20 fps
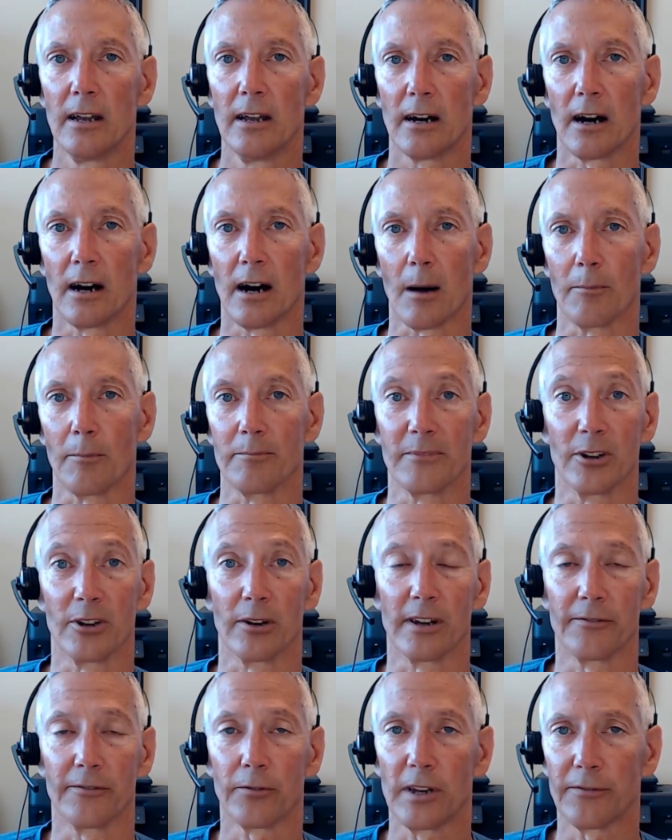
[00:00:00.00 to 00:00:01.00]

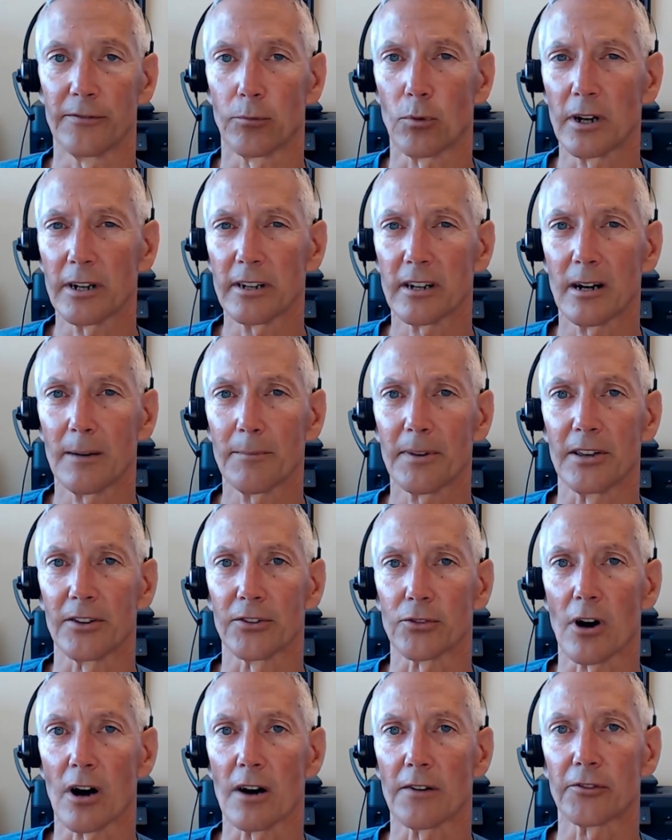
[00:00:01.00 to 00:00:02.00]
If one company
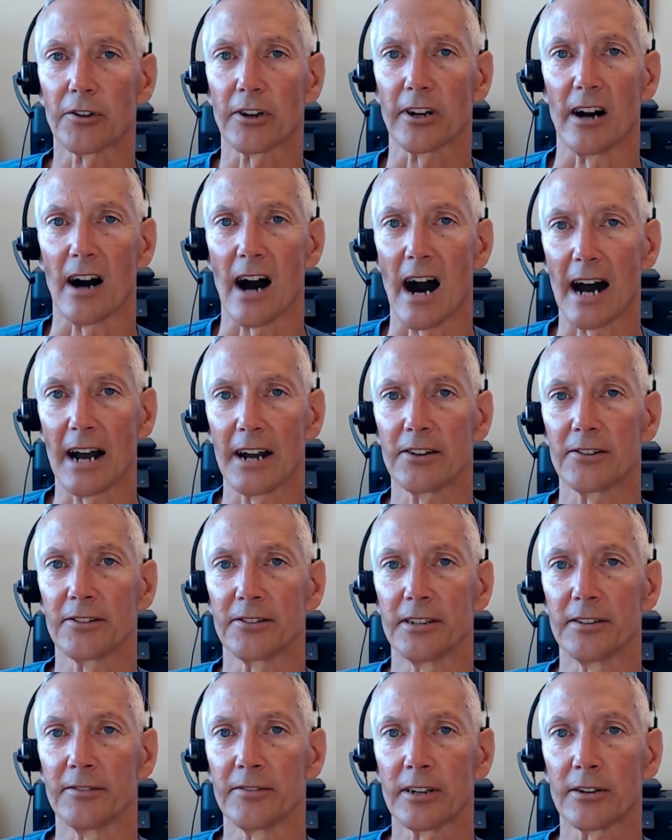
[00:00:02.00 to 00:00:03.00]
is offering a higher
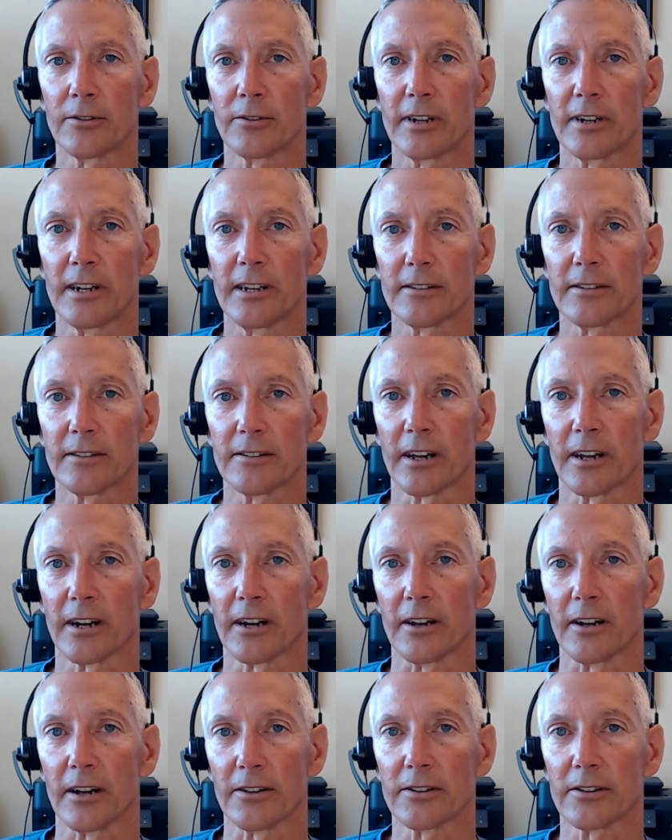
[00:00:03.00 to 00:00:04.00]
dividend rate than
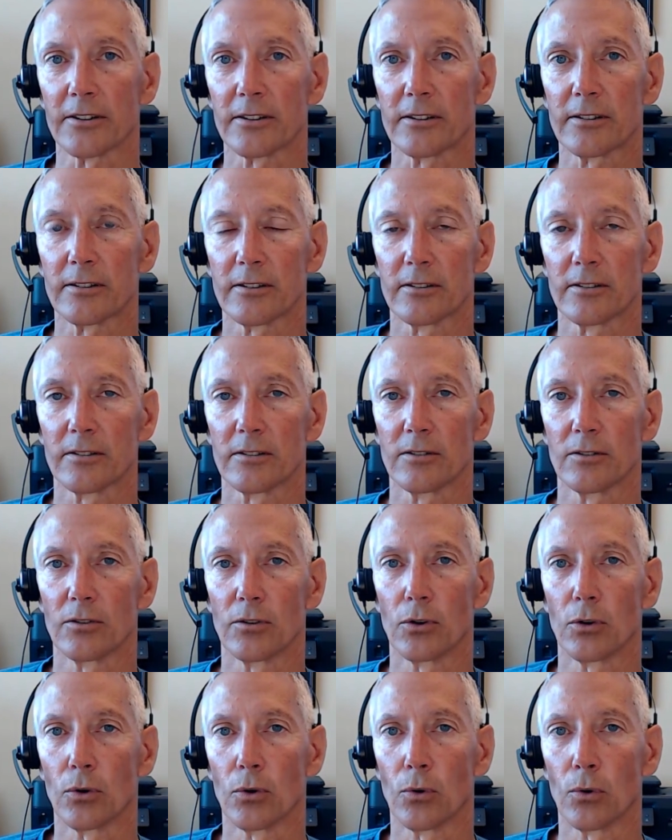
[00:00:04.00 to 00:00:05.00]
another,
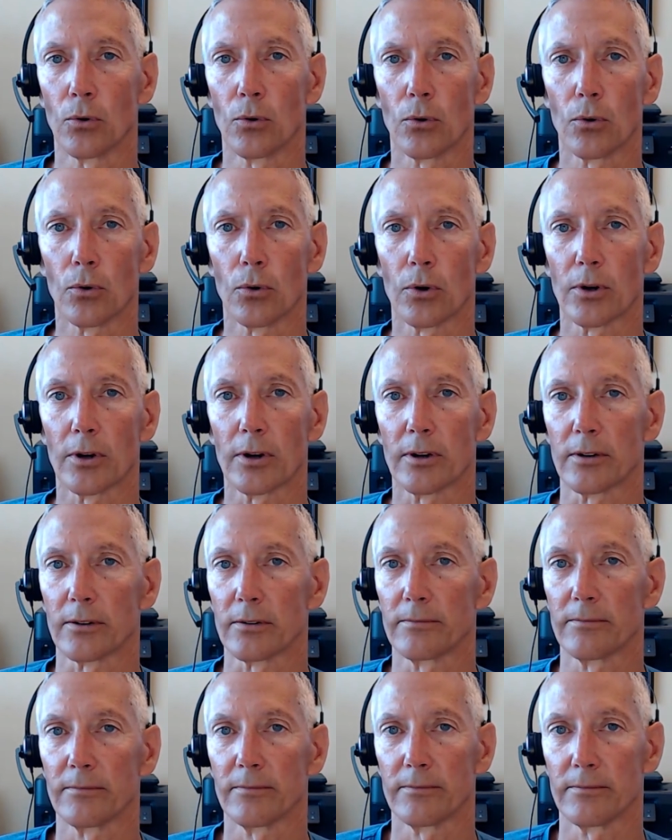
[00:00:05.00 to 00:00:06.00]

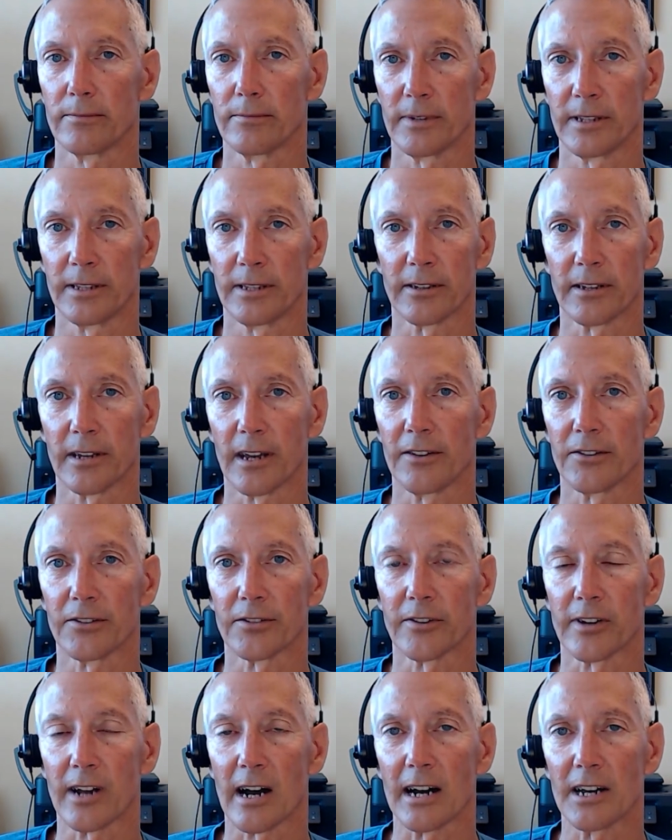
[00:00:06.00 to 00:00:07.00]
or in the case
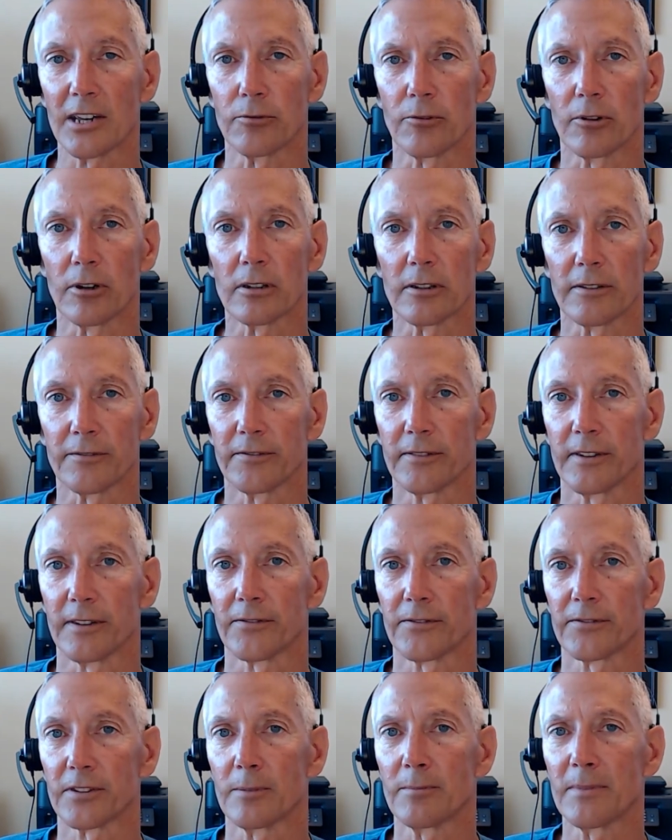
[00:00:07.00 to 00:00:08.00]
of an IUL, if
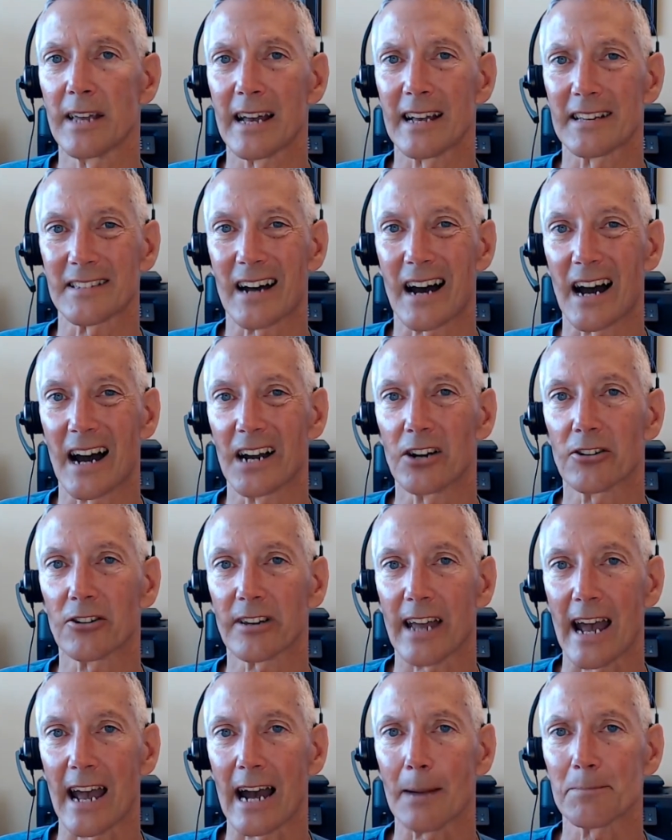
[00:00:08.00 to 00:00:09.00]
somebody has higher
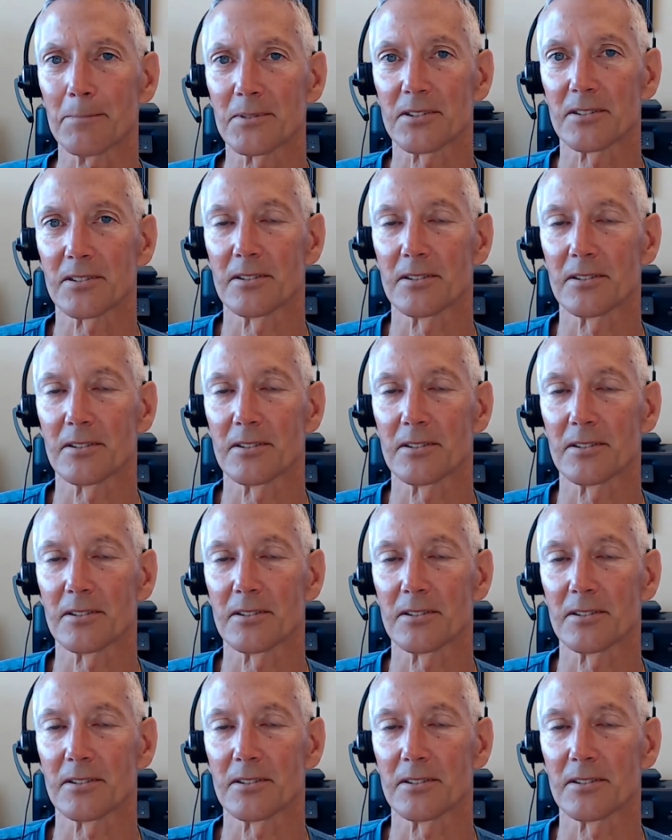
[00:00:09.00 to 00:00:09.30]
caps,